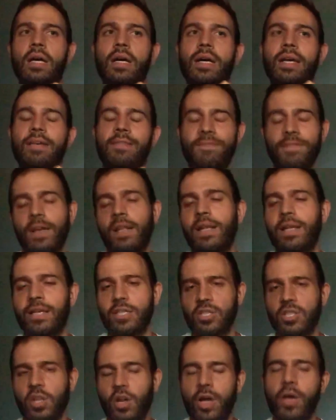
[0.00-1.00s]
It felt like a
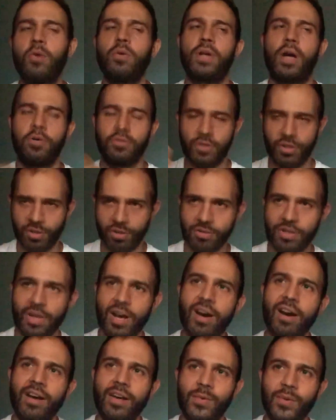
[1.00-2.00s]
slog. I was along the
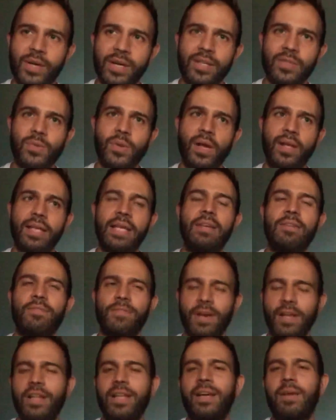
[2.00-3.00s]
highway as well. It
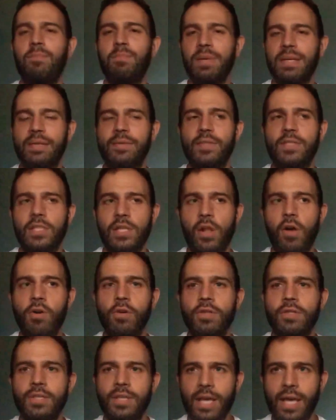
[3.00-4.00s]
felt like a bit of a slog
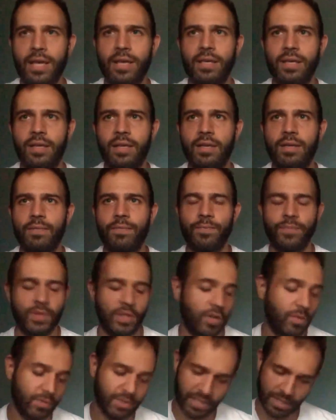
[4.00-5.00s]
to get here.
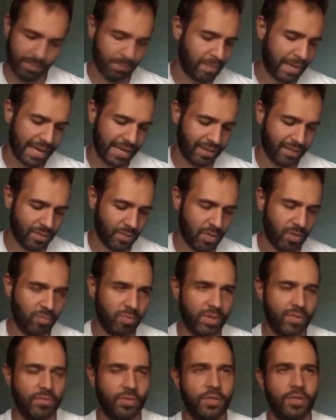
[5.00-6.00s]
Obviously in pain as well with my
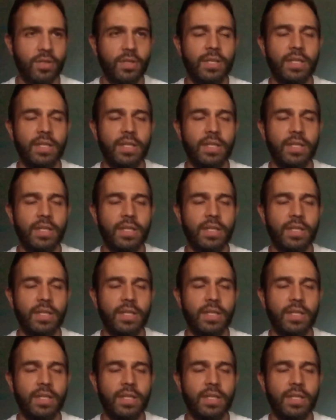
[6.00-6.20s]
foot.